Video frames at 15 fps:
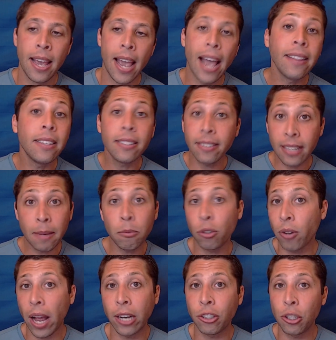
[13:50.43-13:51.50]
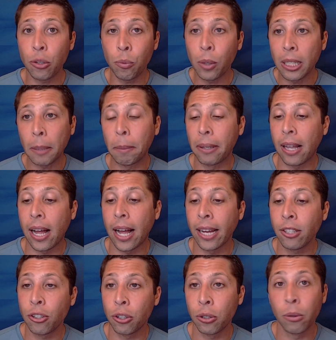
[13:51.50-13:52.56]
And this same strategy will apply
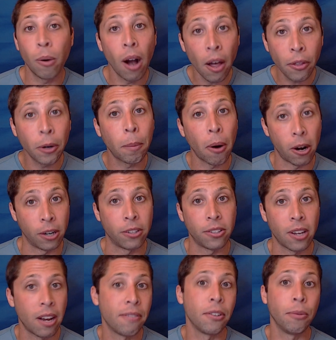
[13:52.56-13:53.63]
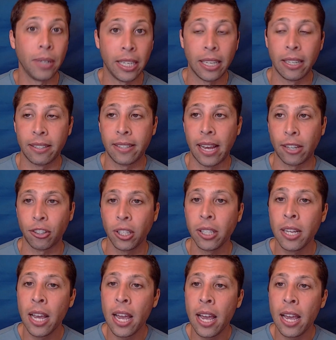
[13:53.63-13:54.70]
to other parts of the reading section.
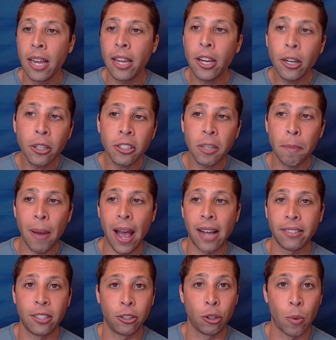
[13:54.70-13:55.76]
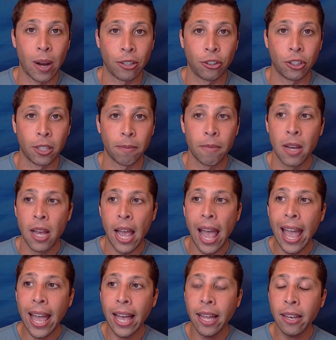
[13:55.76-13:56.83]
Here's a passage question.
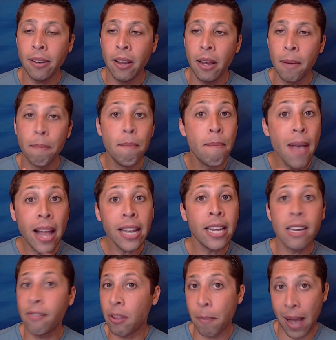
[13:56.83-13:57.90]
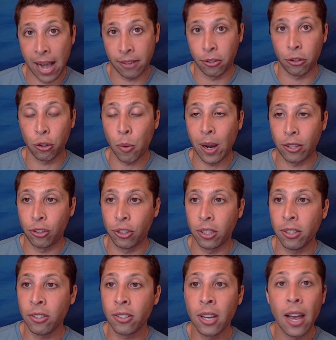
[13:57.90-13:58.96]
And many of the passage
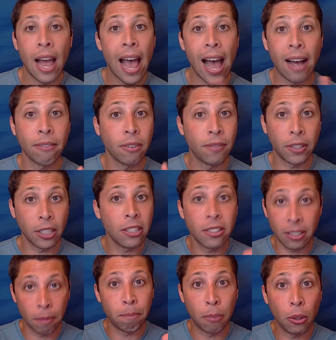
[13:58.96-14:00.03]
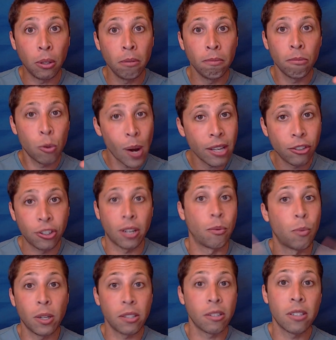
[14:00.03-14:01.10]
questions have a very simple question.
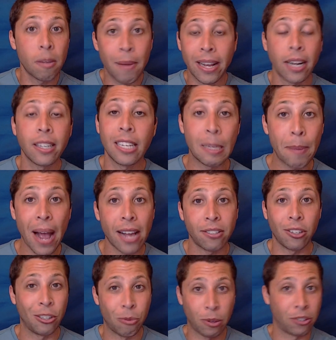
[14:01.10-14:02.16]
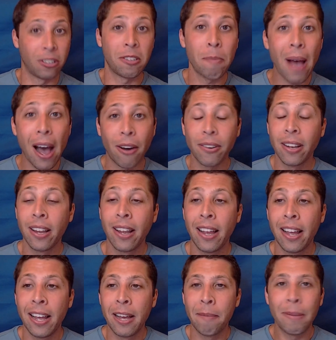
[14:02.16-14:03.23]
What's the main idea of the passage? What's this about?
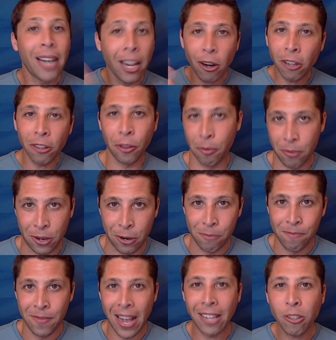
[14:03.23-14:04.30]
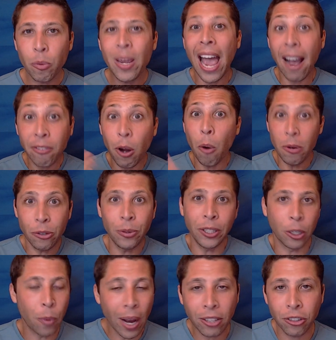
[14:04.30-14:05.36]
But not of them do. And so we have to always read
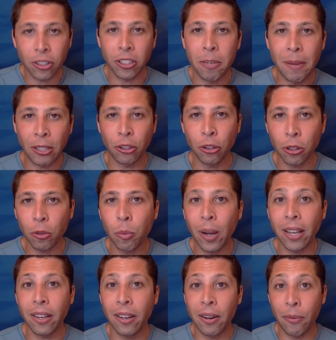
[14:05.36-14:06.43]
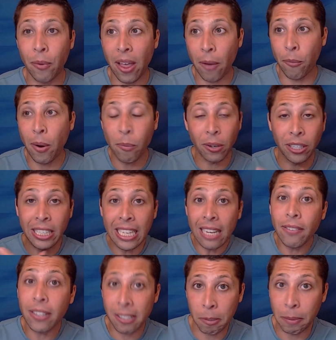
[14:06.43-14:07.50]
the question to make sure what, when we're
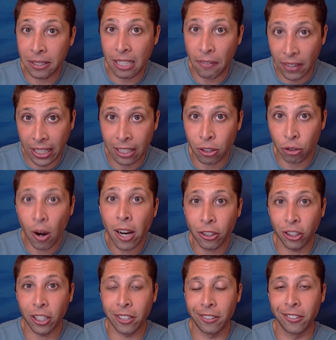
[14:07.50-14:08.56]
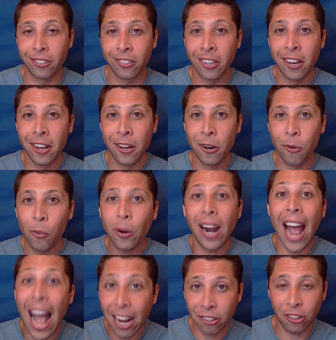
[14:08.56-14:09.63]
given specific instructions, we're
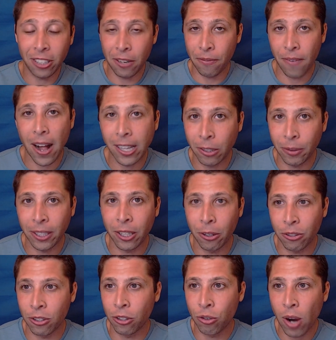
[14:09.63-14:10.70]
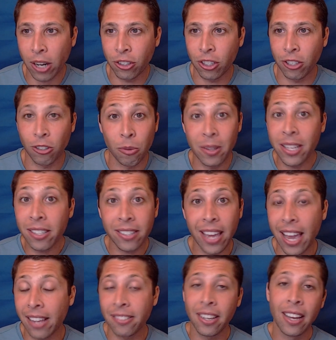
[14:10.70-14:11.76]
actually following those instructions. So in this
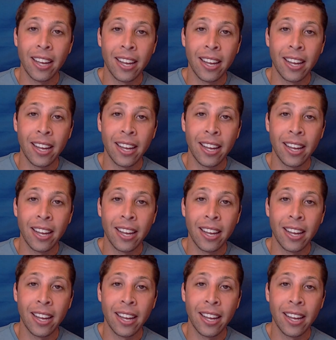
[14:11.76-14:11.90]
case,